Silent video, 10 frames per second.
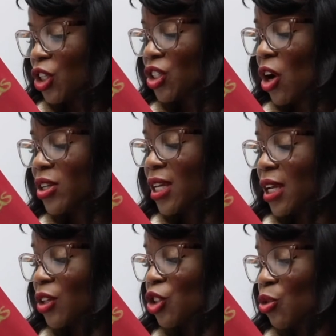She started
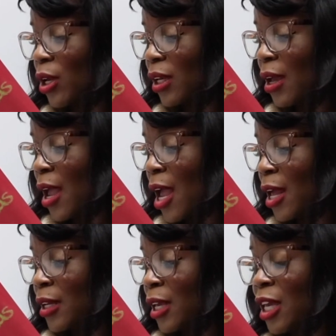seeing a shrink
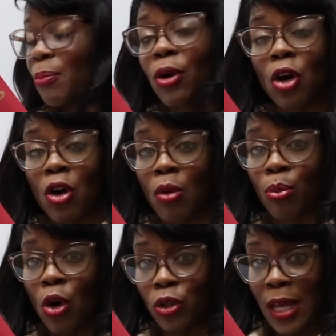and he put her on
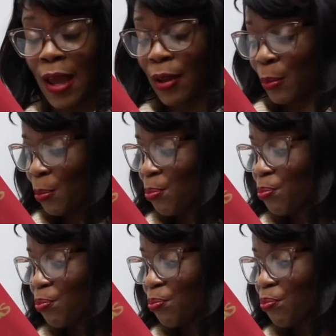Prozac.
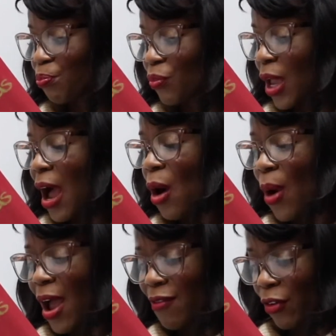
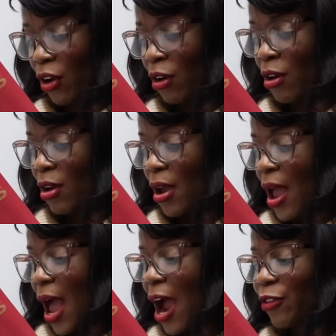However,
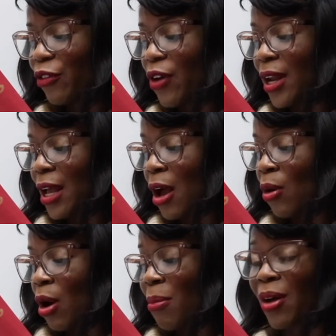After finding
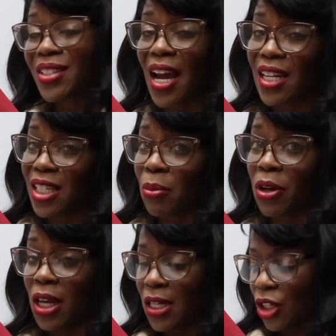out about Tiny Tim
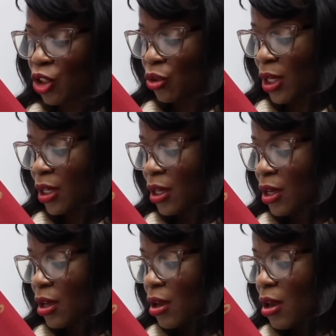on Easy Street,
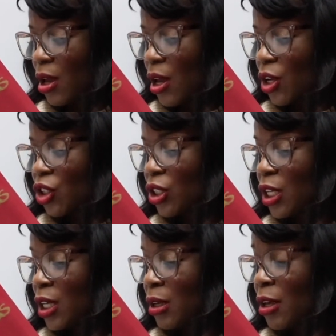
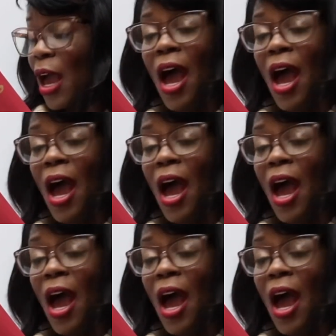she